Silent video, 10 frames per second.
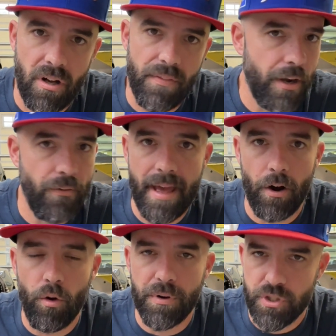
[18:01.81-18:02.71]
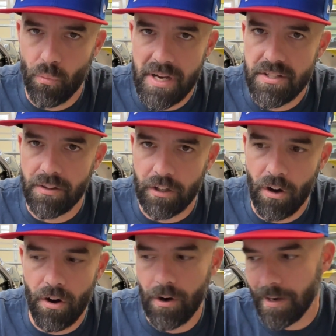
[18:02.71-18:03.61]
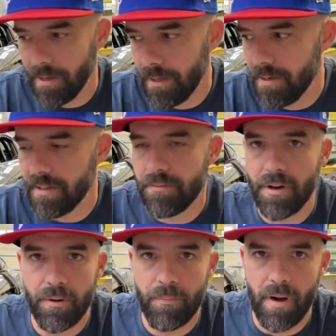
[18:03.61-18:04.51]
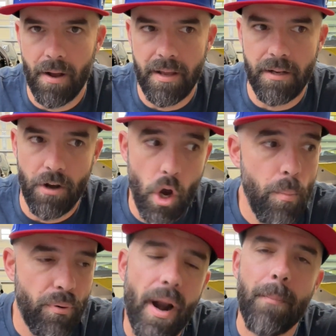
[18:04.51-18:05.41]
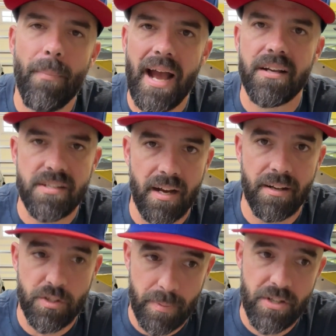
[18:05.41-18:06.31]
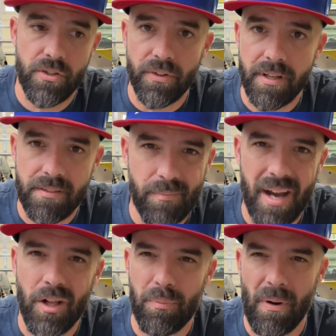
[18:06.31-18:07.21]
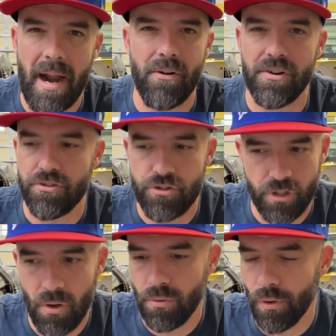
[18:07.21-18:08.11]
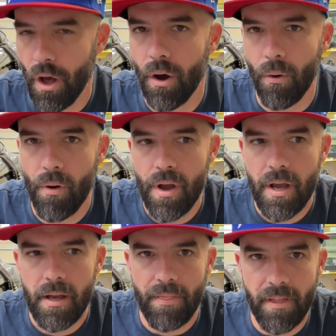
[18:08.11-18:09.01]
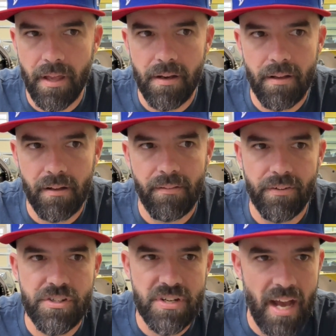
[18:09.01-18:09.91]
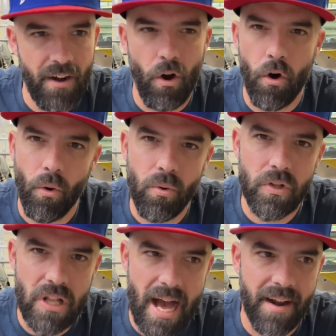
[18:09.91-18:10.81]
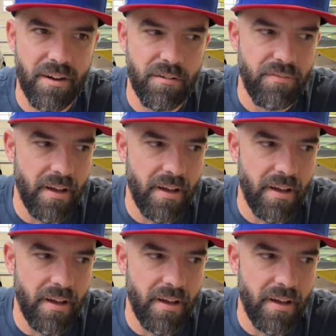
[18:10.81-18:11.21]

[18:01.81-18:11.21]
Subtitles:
They don't add a whole bunch of weight to the car. And, on a no prep backside especially, the mile per hour is so low that there's not a whole lot of